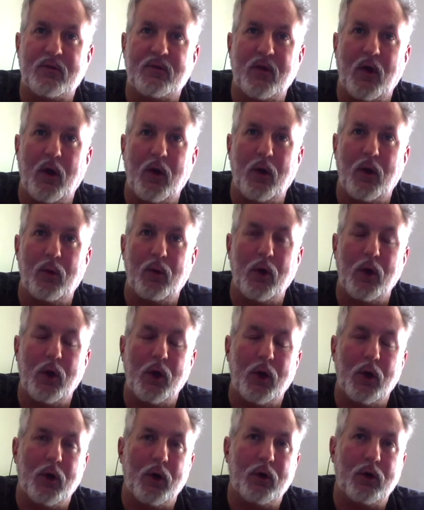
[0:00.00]
So
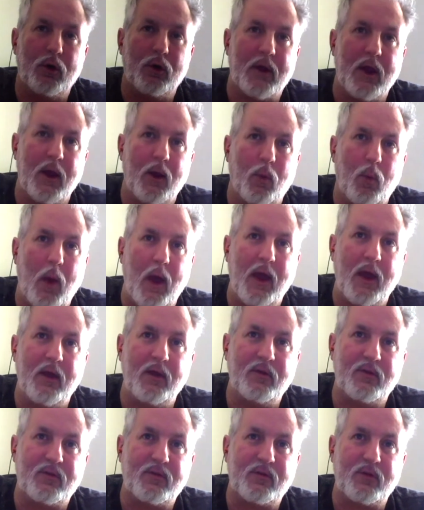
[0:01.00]
looking at
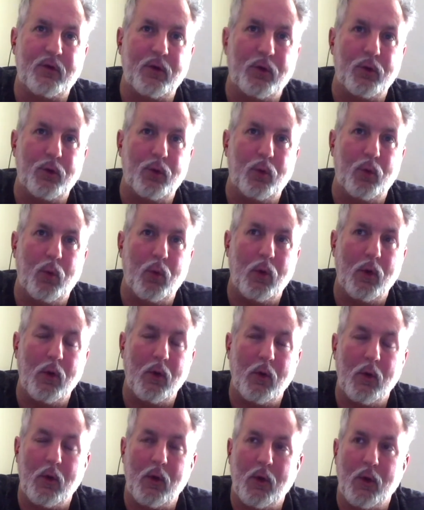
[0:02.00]
ways to
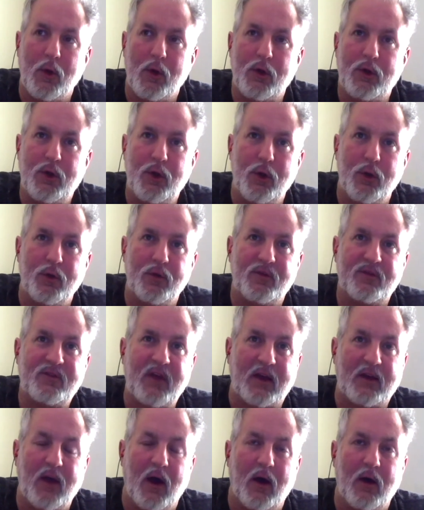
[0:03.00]
use
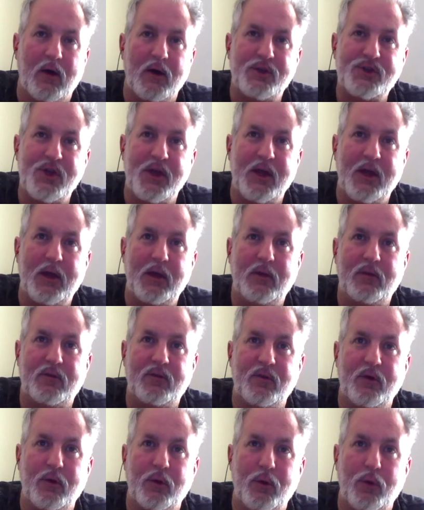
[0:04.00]
technology
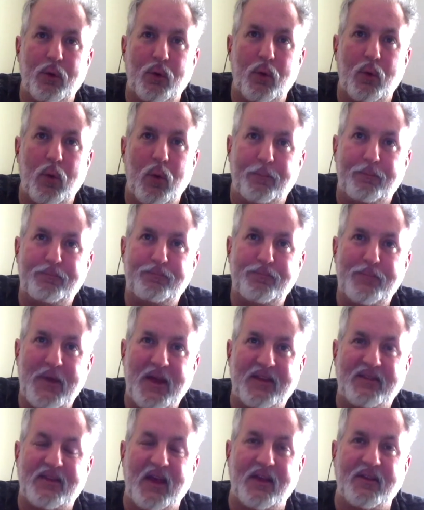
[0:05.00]
to
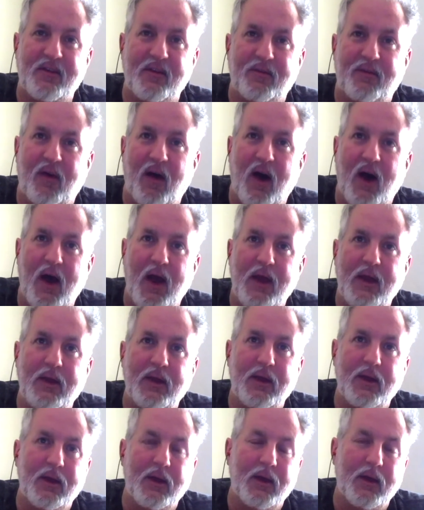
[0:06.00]
intensify
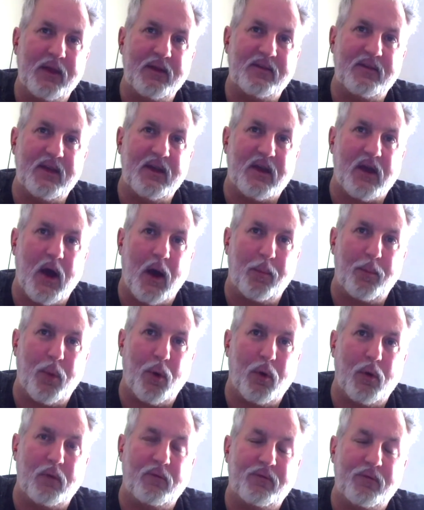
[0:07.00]
and
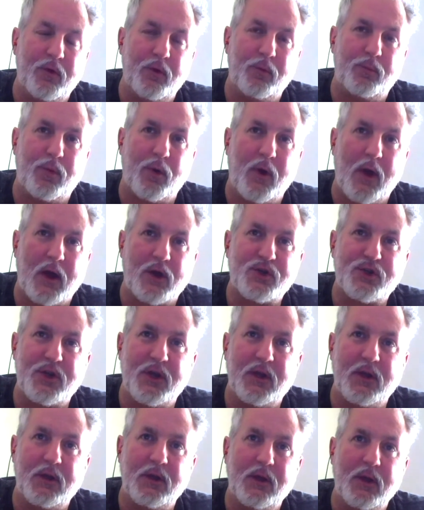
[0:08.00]
decouple food
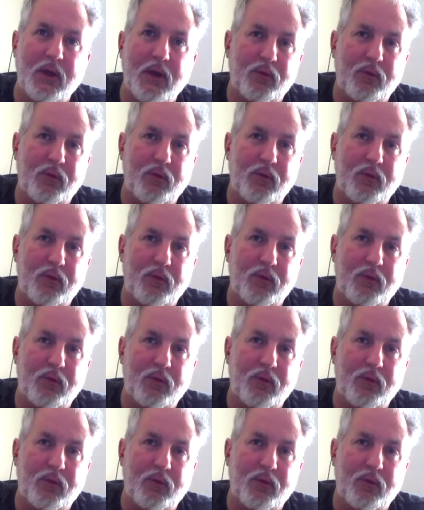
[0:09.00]
production,